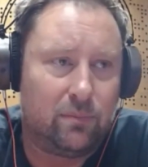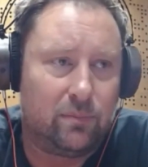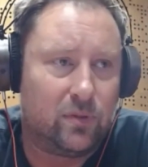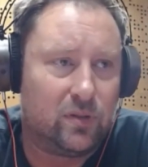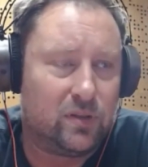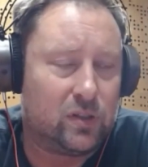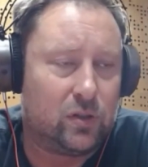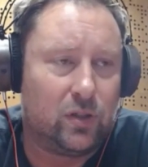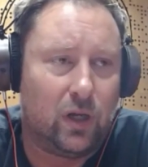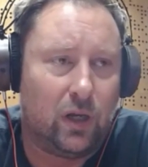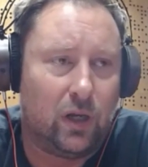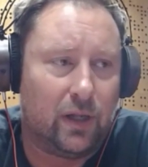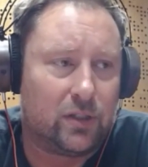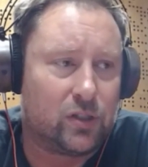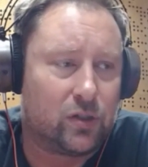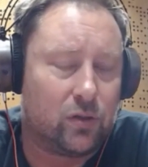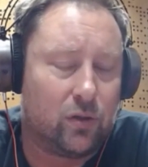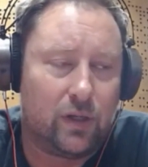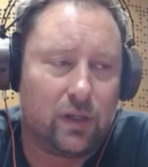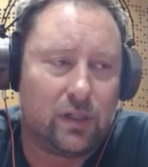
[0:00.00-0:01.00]
Studio
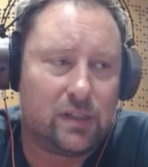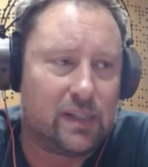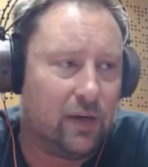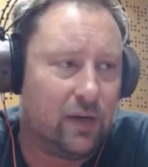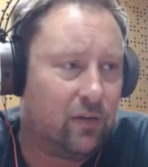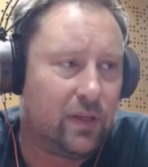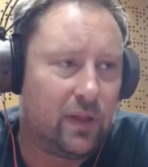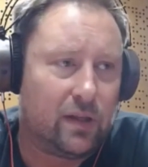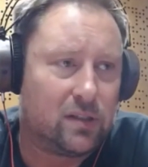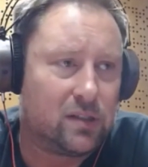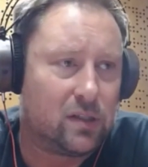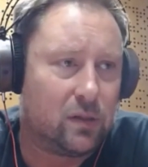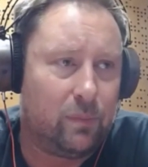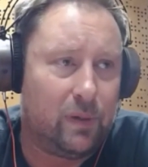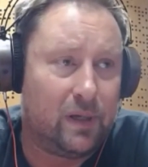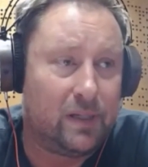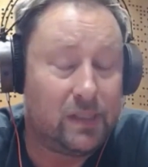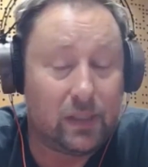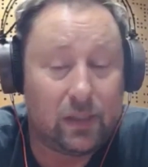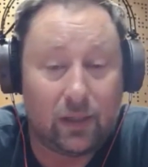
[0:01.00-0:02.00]
electronics, everything. So
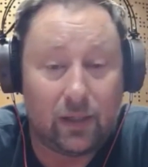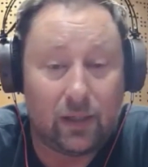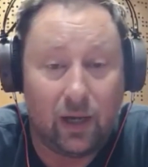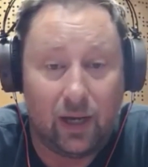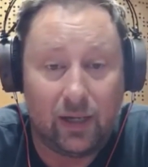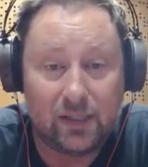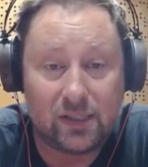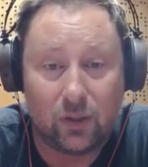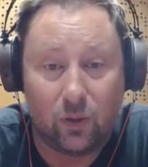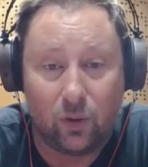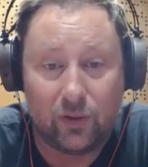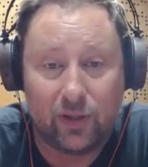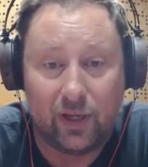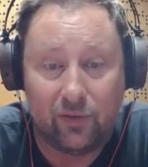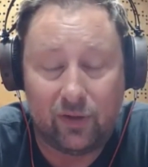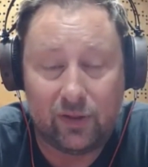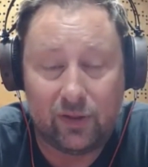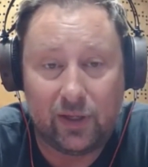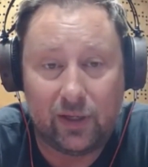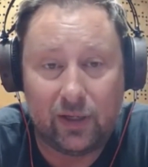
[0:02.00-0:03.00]
basically, I sold
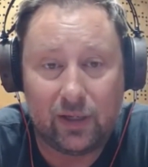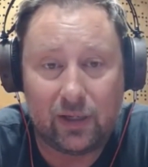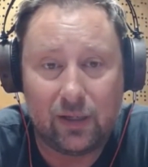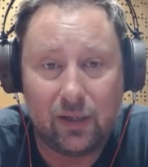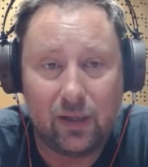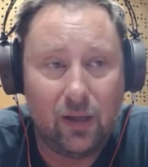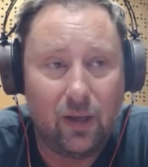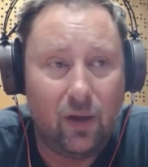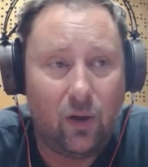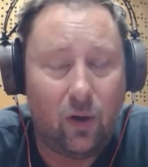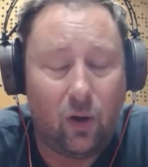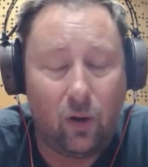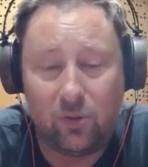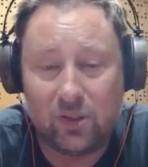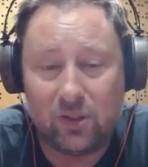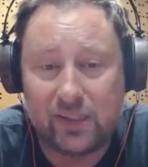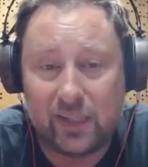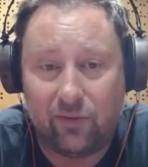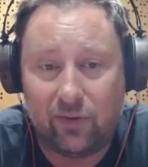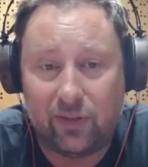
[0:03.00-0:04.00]
everything,
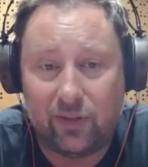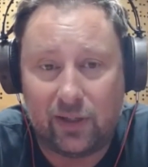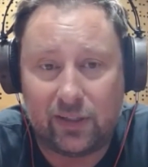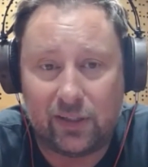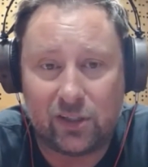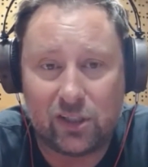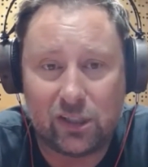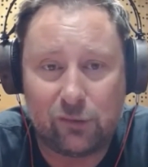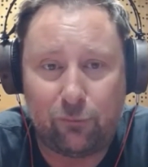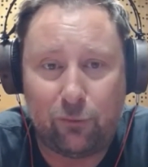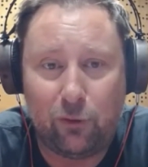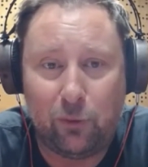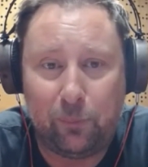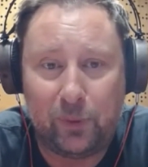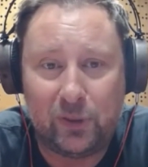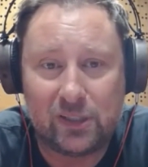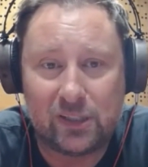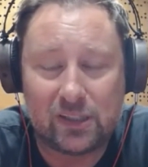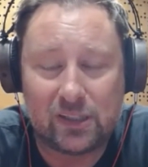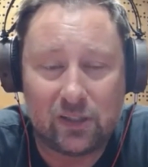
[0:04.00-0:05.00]
almost everything. There's just few
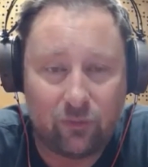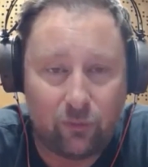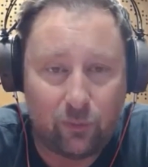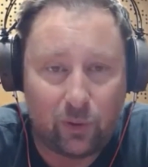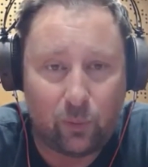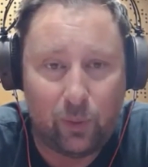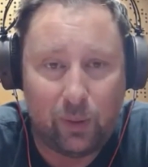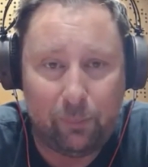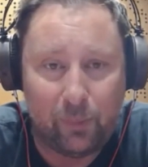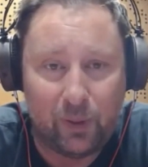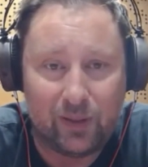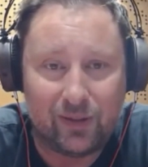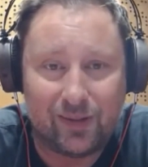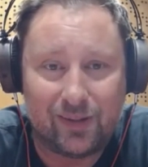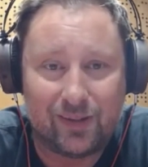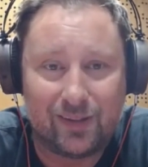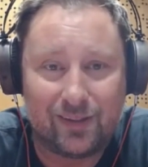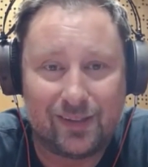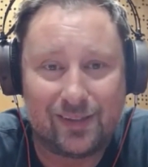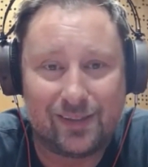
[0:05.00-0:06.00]
pieces of equipment
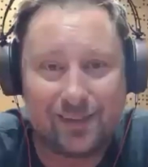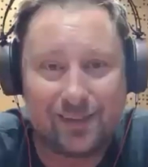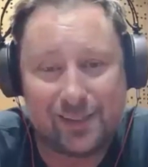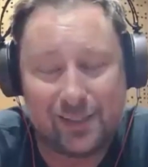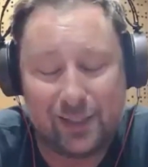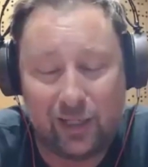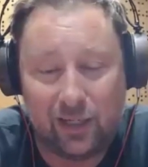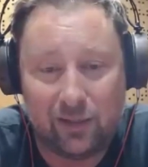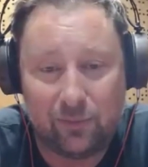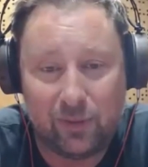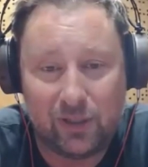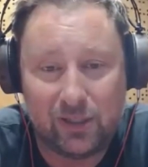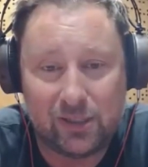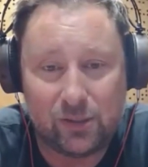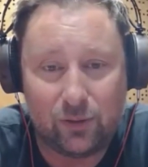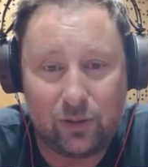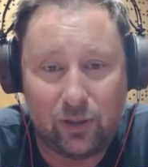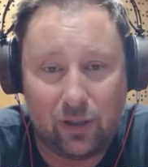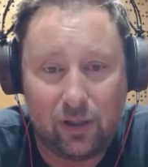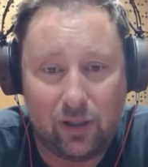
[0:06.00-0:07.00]
still in my
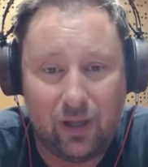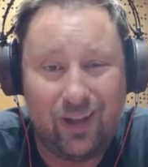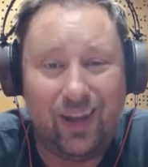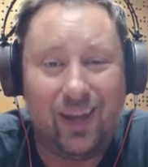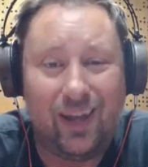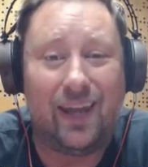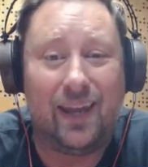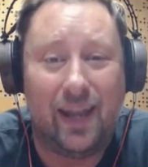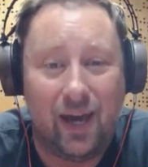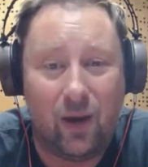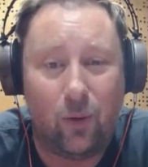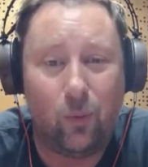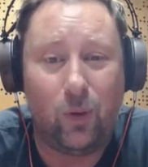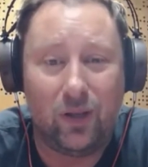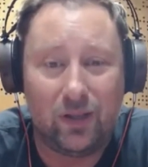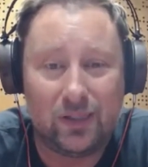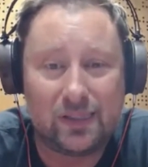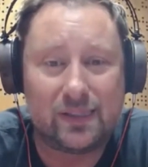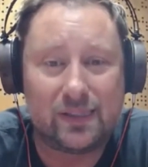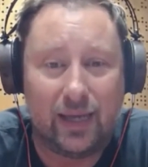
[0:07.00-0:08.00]
studio, and I
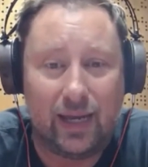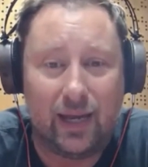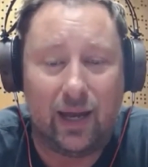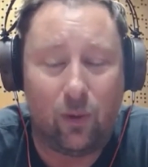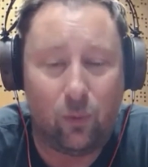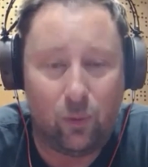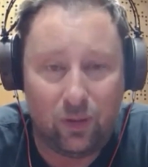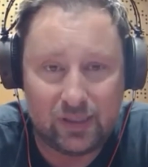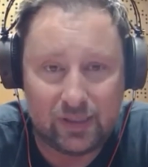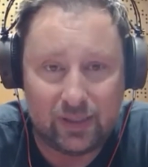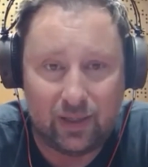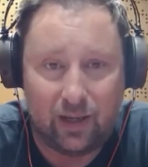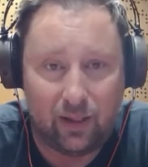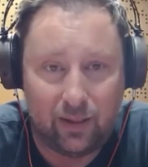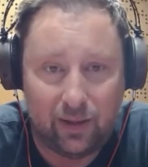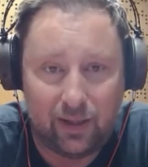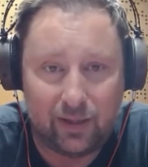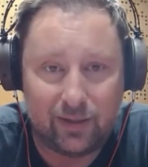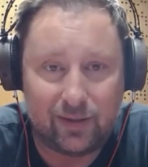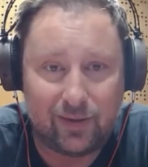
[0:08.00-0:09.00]
will sell
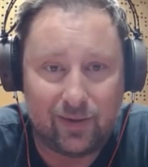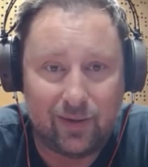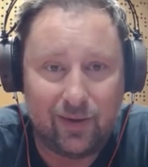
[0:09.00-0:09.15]
that